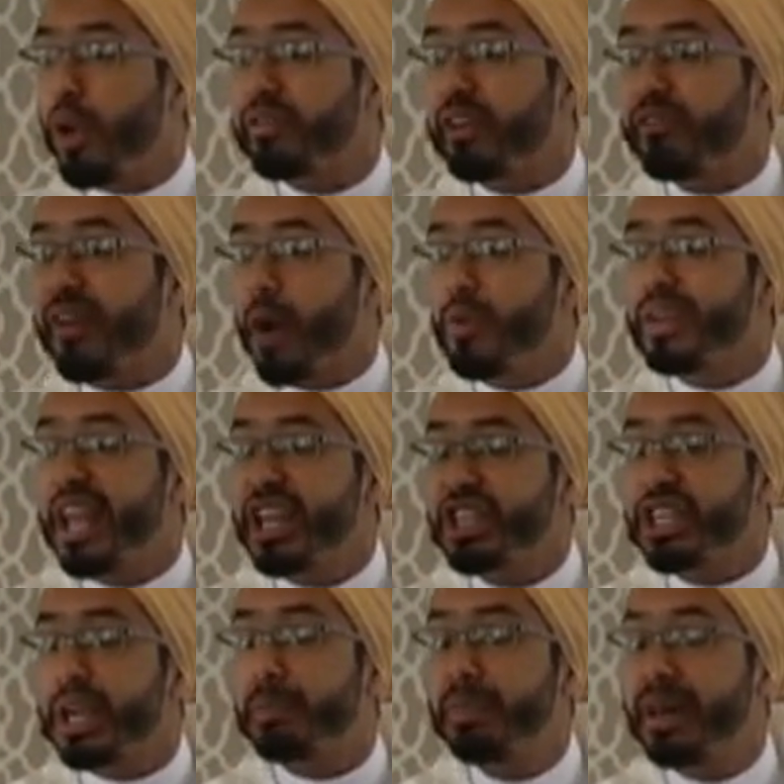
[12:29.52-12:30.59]
of the
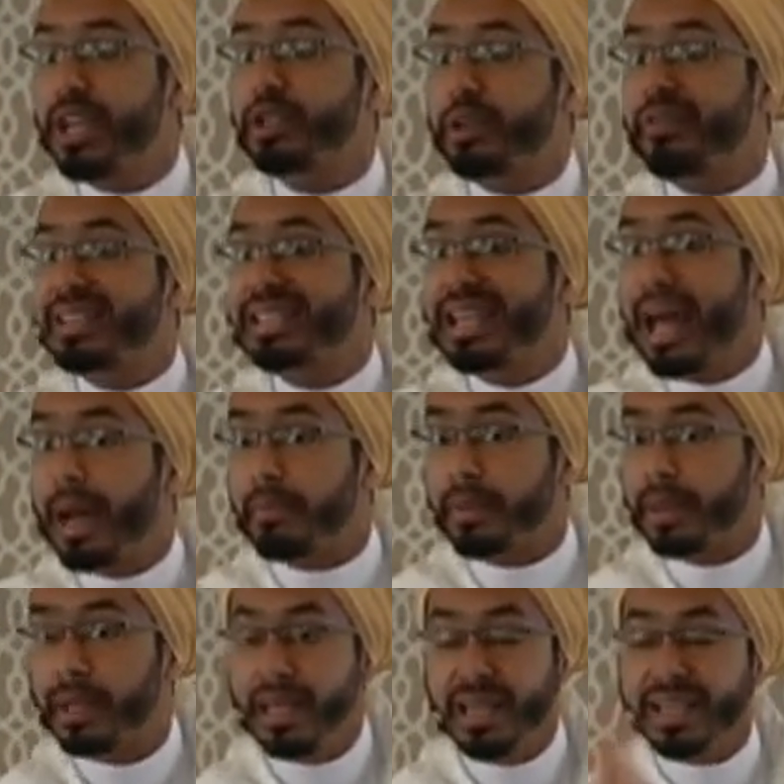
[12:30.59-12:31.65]
foundational pillars of Islam,
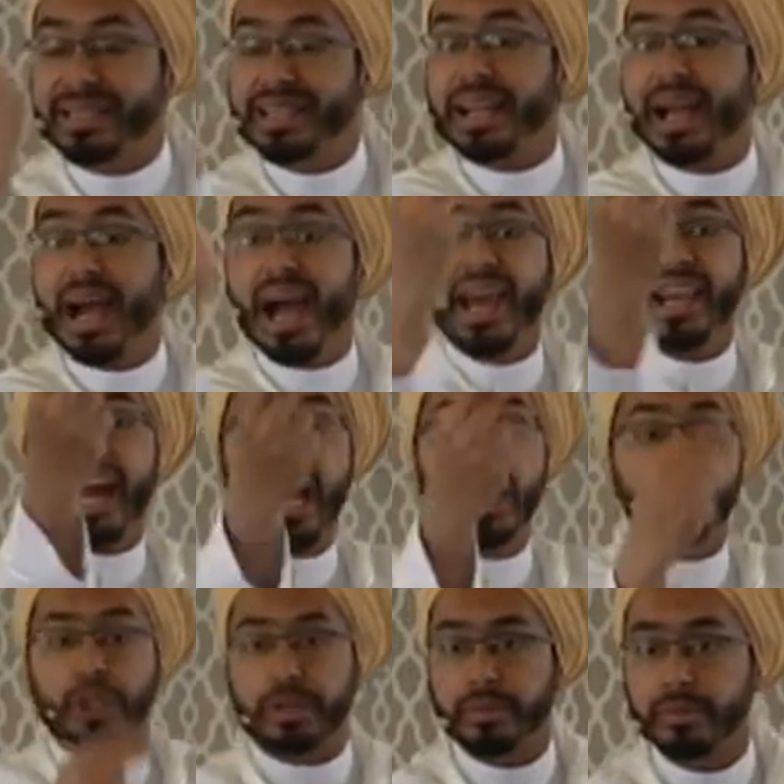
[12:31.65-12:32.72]
Zakah and
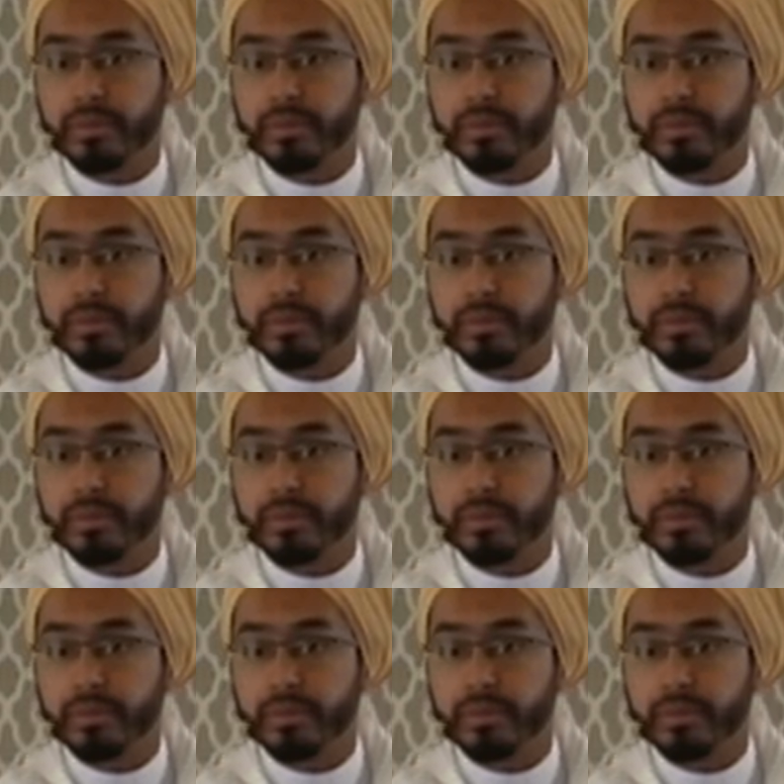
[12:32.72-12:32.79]
Hajj.